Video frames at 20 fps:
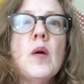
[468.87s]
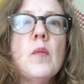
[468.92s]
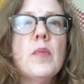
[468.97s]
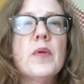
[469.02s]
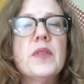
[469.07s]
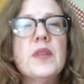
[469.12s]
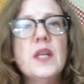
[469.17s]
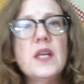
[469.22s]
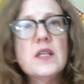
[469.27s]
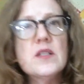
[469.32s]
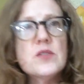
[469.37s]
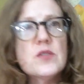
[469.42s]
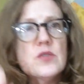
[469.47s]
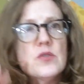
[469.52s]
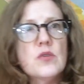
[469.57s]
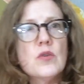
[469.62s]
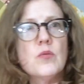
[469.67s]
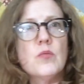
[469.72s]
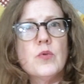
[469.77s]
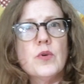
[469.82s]
but
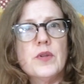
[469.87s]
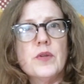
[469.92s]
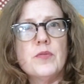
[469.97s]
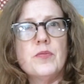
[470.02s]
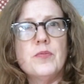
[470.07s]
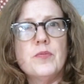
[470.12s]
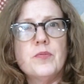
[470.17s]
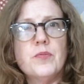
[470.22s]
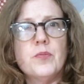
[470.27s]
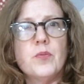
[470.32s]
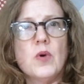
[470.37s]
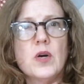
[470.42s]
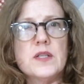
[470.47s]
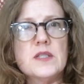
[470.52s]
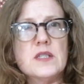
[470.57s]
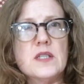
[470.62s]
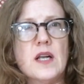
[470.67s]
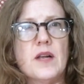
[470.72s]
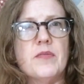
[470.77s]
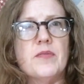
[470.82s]
these were the
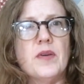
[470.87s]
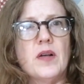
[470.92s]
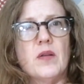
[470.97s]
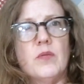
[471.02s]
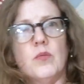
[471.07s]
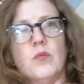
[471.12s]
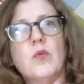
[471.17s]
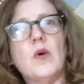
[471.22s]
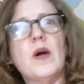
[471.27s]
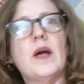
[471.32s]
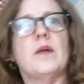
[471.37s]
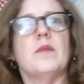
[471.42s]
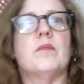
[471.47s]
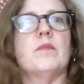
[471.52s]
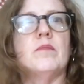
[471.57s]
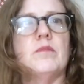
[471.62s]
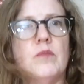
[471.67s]
ones that I felt went